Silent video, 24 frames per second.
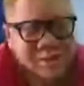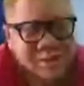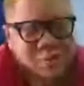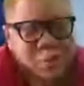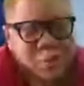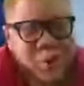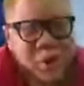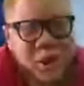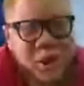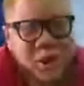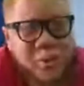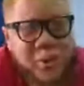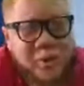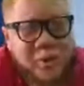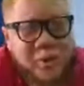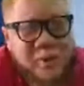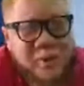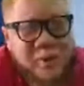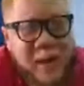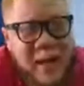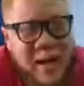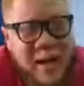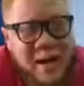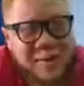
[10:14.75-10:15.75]
we
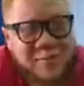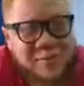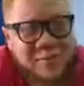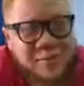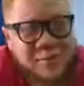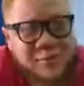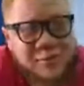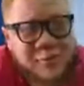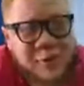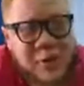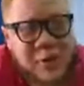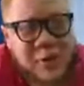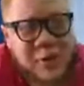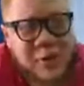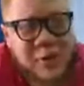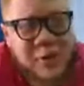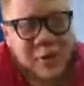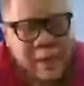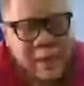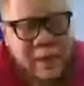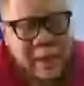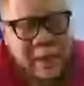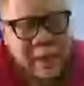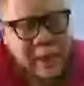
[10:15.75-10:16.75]
don't have
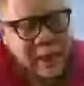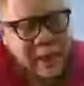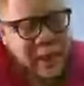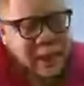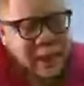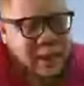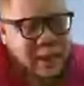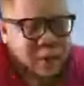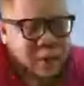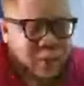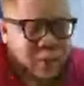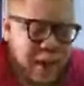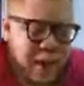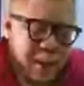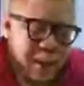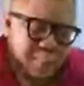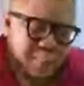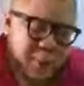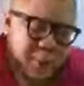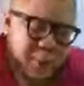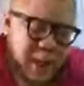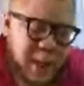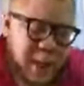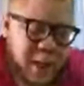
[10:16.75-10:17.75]
any
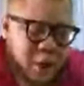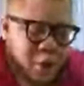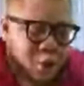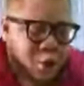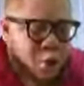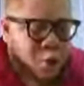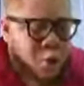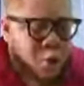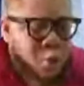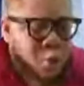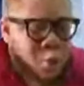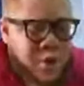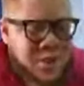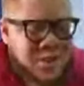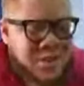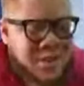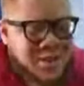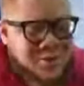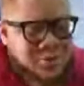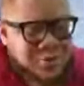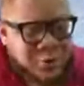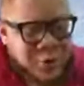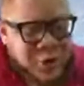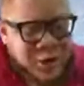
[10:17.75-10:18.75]
API or
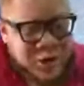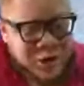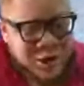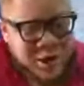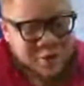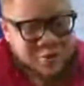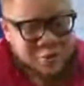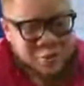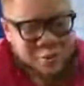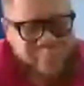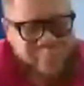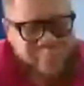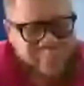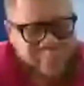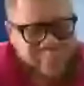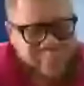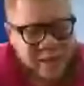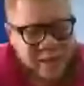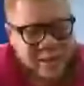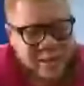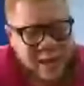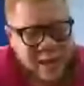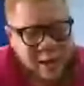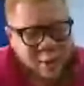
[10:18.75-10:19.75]
widgets for a travel
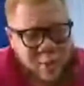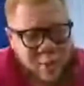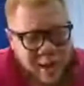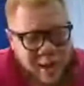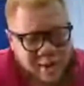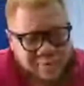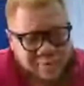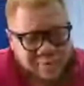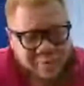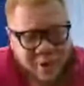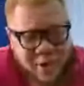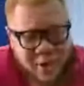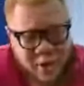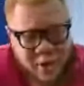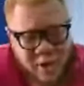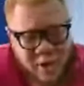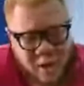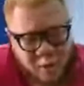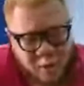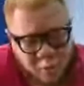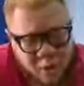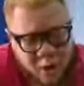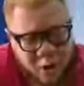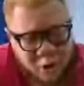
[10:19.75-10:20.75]
package. However,
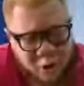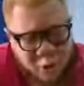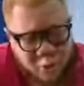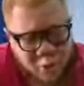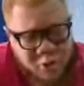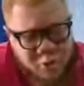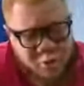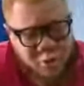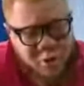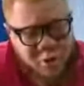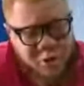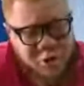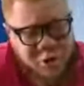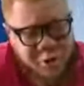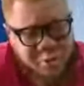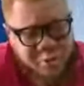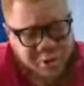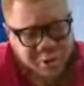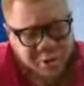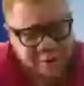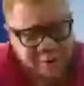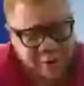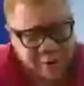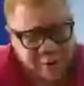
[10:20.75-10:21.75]
we can always work
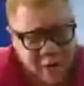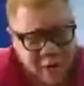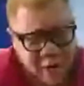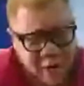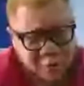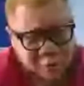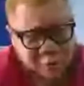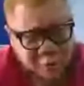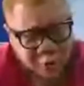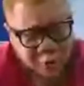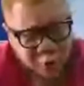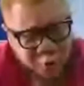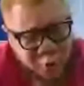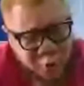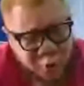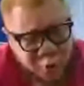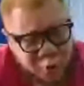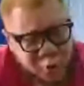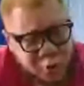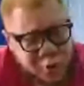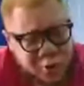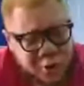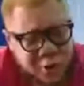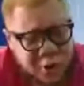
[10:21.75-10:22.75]
something out for you.
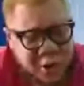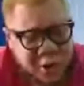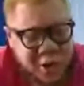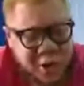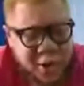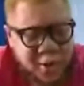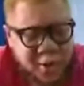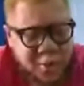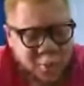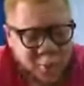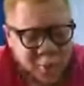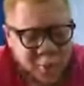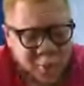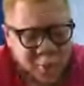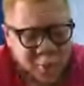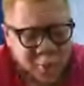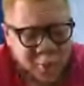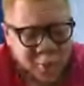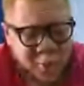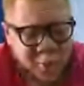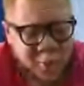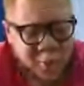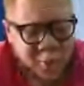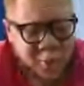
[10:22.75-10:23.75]
We can
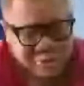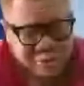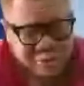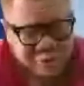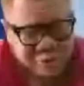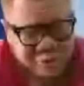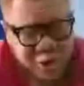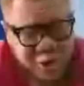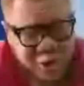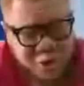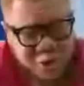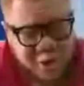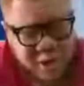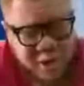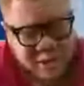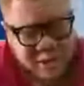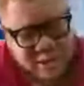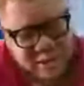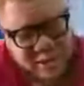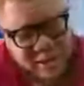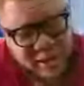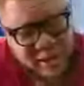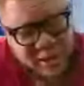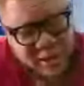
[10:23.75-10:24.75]
always refer you to
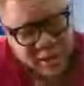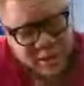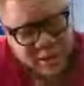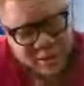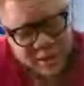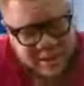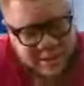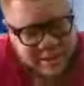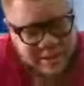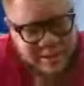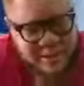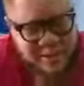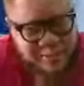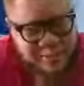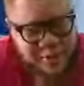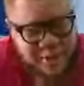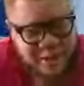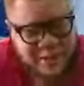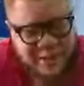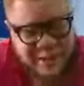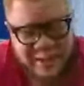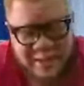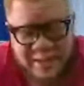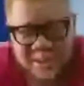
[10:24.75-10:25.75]
our tech
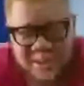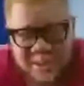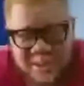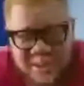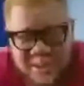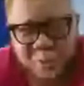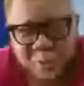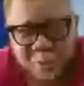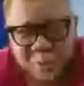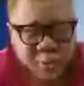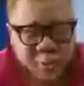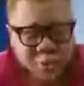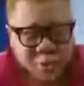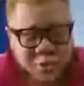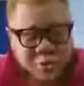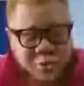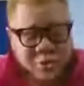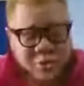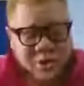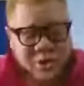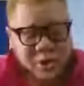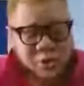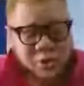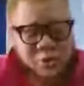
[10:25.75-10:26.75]
team. Our tech team will be able
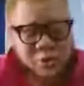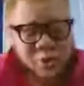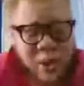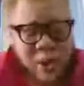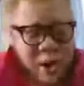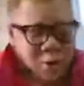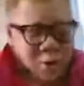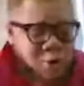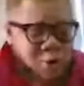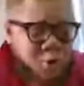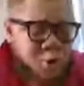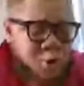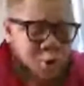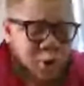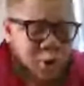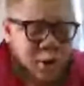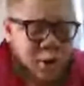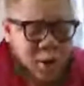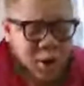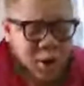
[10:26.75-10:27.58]
to tell you how